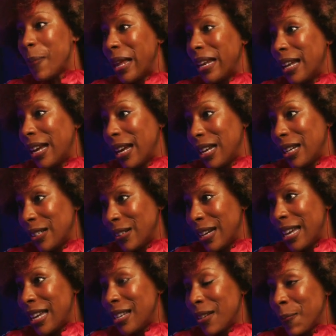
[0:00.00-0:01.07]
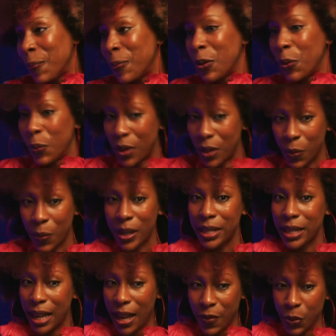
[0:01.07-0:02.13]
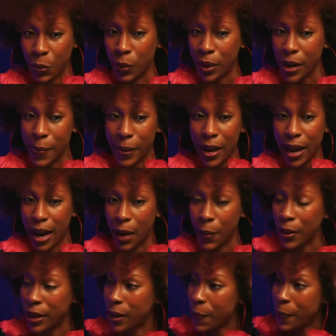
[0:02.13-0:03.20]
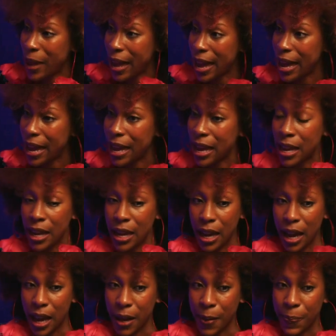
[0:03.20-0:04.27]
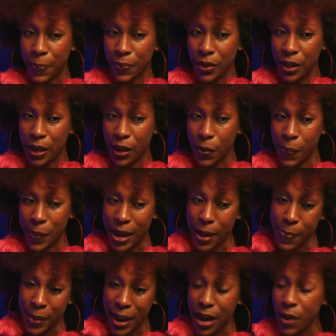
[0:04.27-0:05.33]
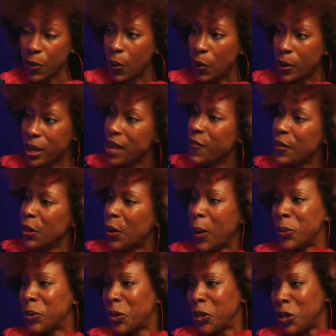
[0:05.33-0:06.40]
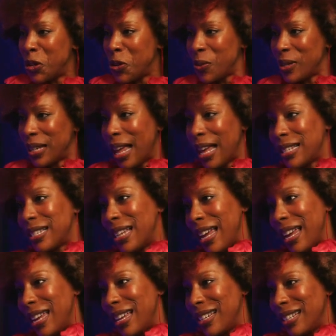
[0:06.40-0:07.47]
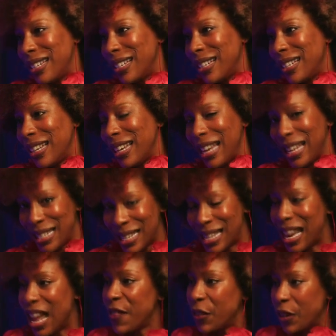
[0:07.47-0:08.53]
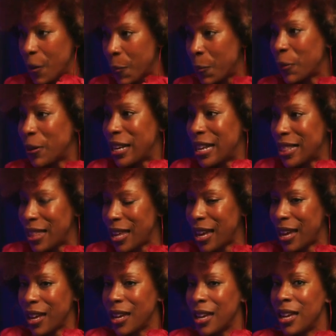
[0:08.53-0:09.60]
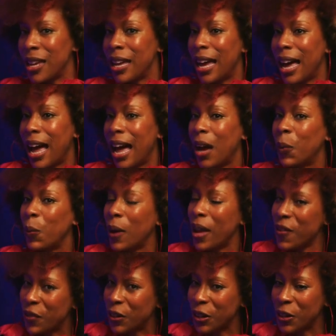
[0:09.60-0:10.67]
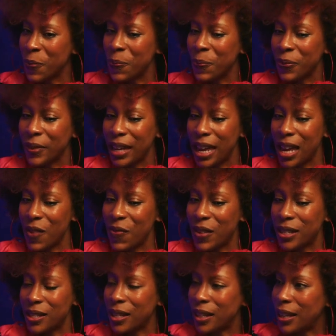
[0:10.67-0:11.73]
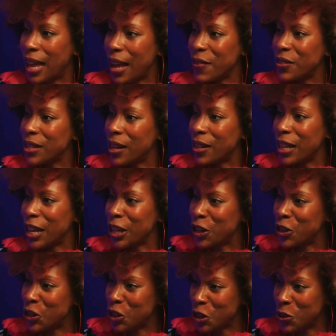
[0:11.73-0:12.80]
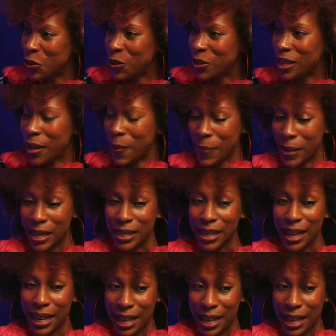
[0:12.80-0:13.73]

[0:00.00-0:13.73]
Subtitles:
at night, right? We're the ones that have to worry about how are we going to pay, make payroll, even though I was on the news last night. It's never a pretty thing. However, if it's the lifestyle that you choose, it means that